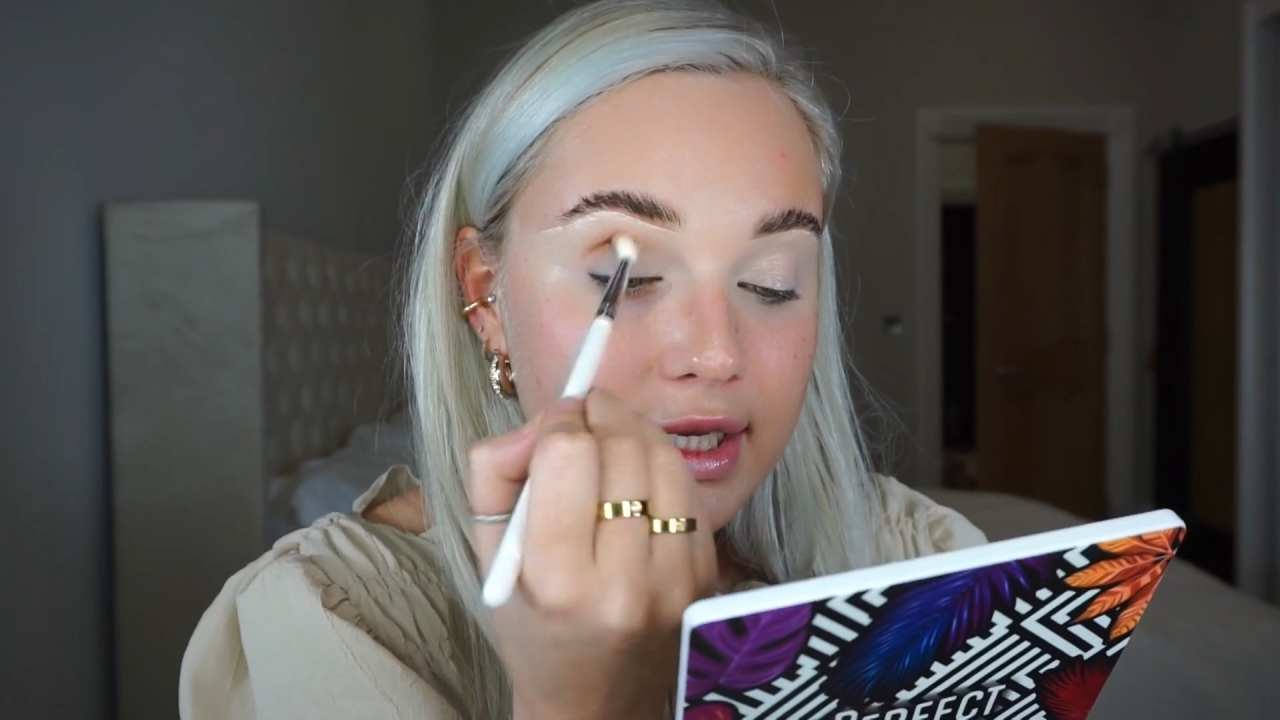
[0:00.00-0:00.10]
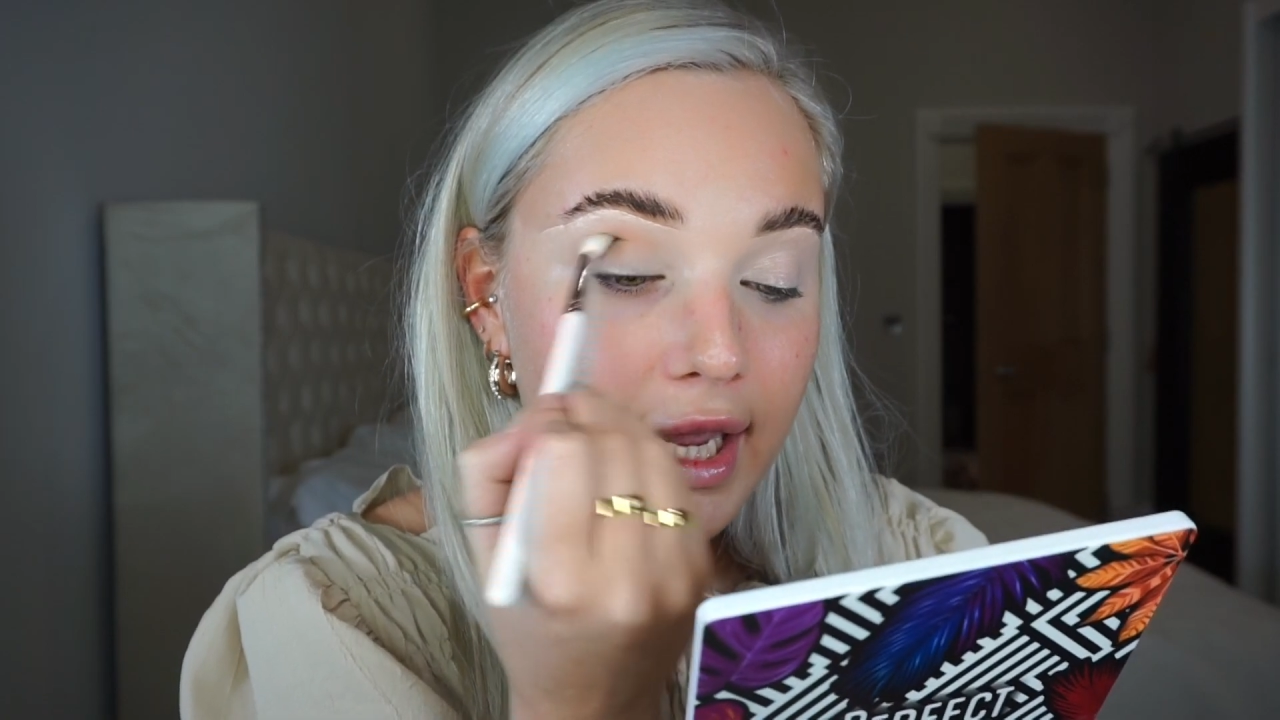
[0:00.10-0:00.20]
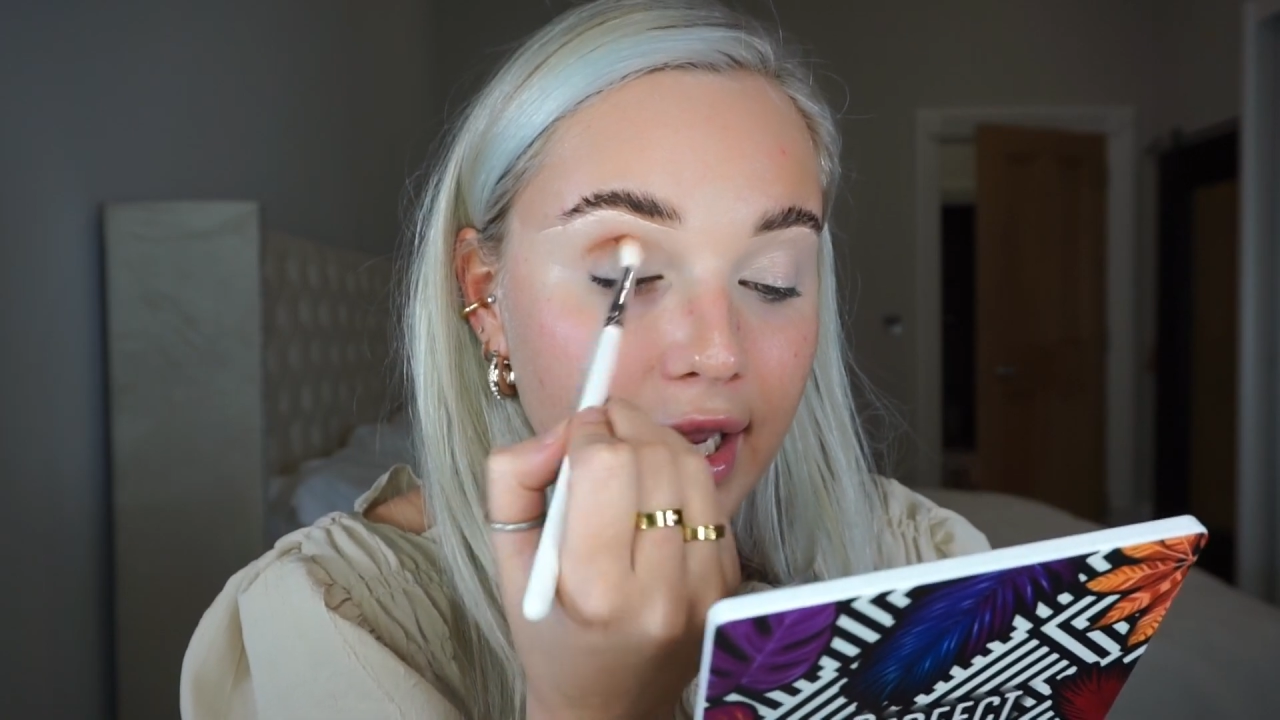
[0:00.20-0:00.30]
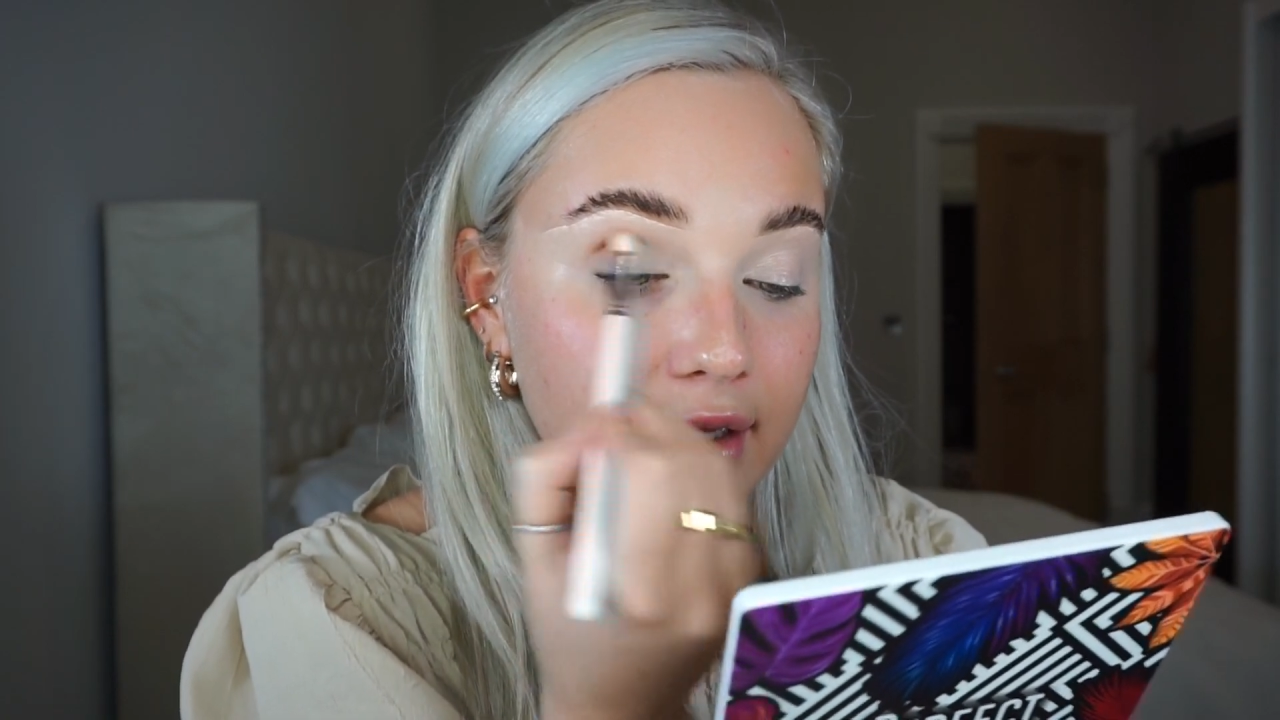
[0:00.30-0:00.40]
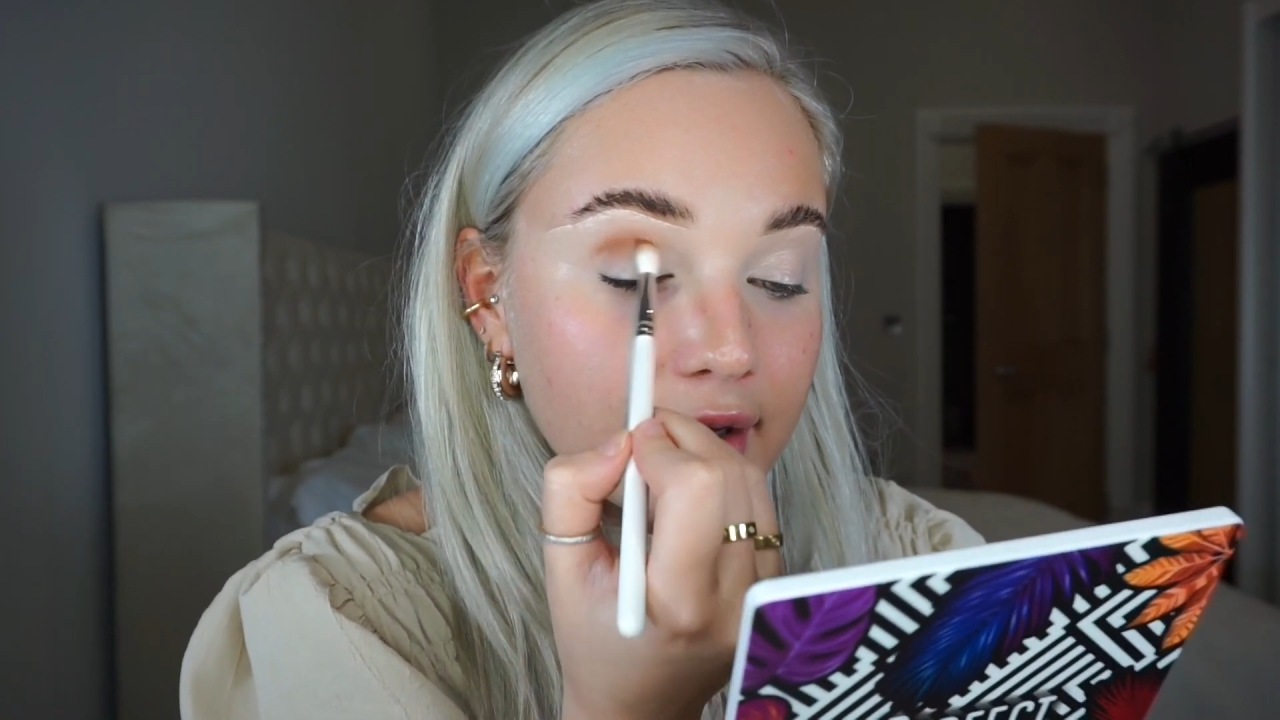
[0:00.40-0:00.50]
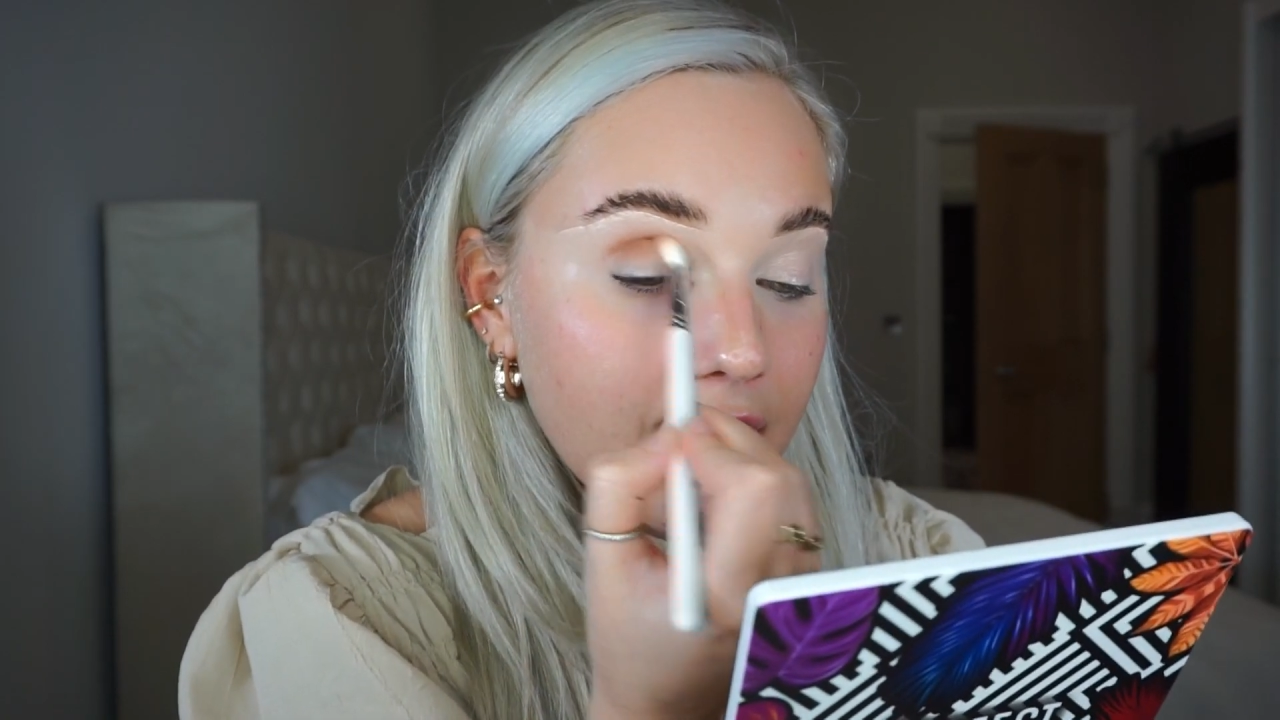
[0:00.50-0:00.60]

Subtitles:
getting